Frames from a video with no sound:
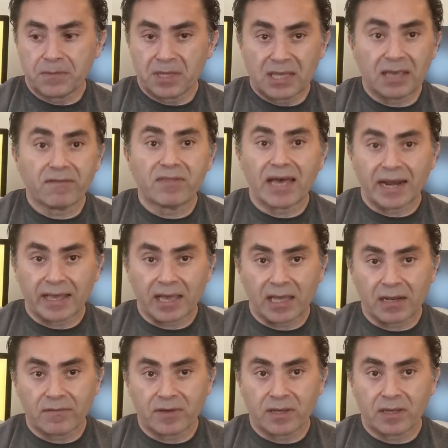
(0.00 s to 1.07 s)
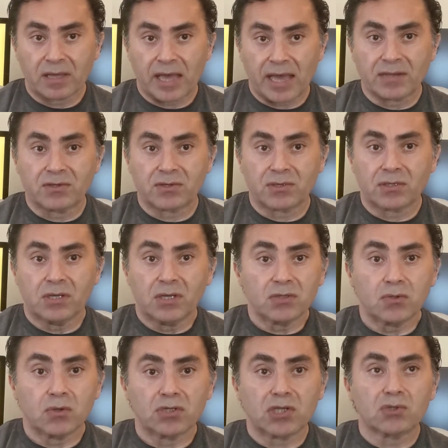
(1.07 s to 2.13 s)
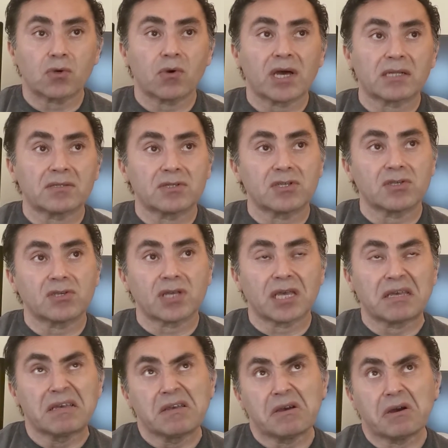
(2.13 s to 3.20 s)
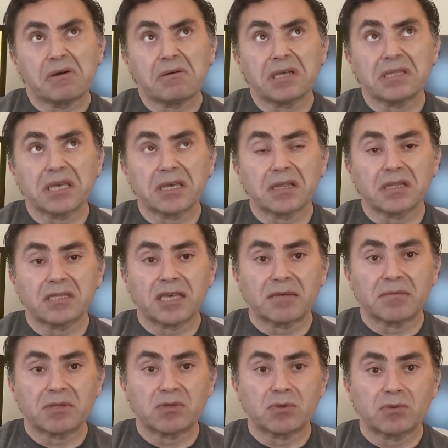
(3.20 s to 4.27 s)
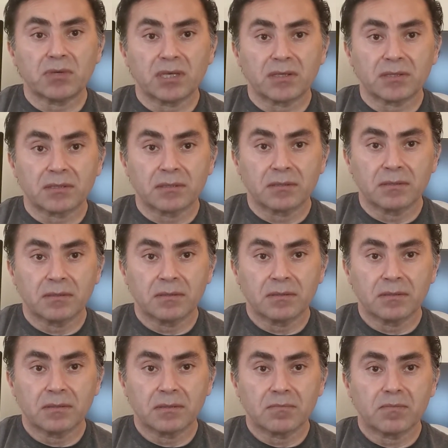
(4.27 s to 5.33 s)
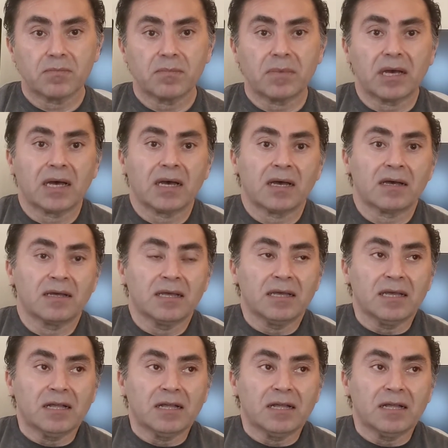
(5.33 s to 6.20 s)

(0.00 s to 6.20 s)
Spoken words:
give that kind of an answer. Don't just go out and just say, oh, I think it'll take me 2 weeks. By